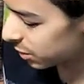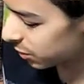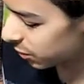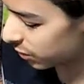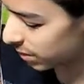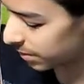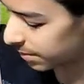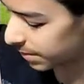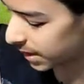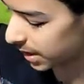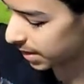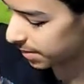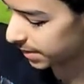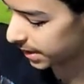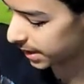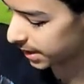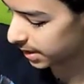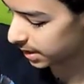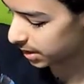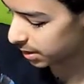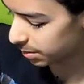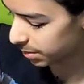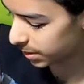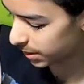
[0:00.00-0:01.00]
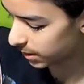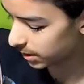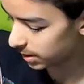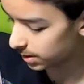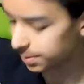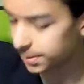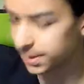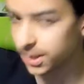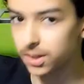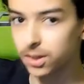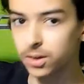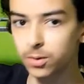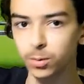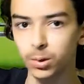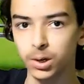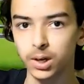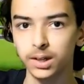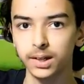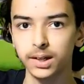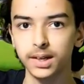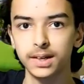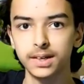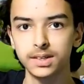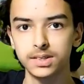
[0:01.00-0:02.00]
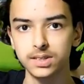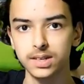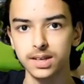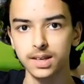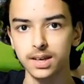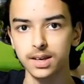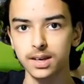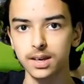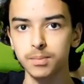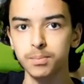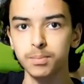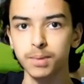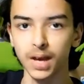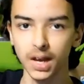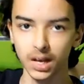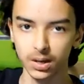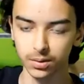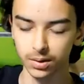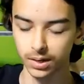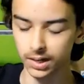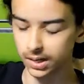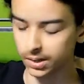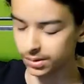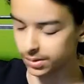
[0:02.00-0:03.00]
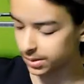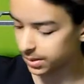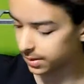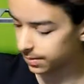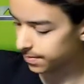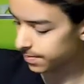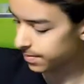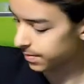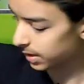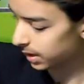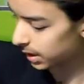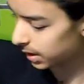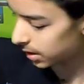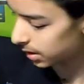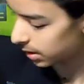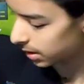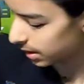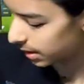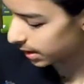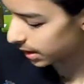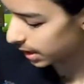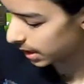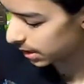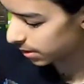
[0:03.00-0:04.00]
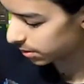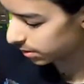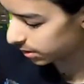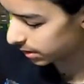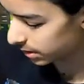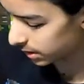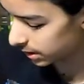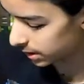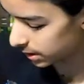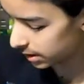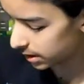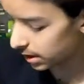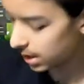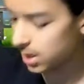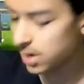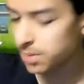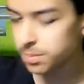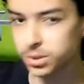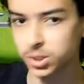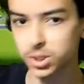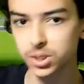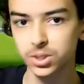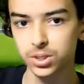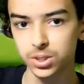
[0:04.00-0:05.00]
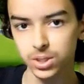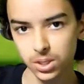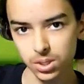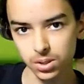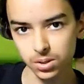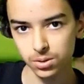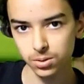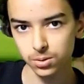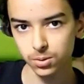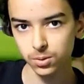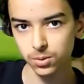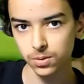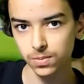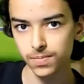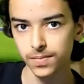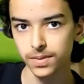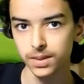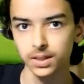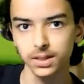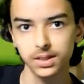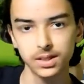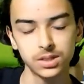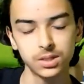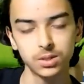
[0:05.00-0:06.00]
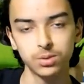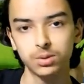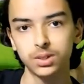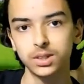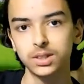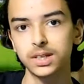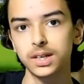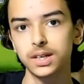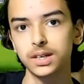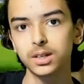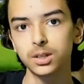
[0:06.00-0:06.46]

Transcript: from them, and you put it up on your wall as a background. Now, option two is you could get a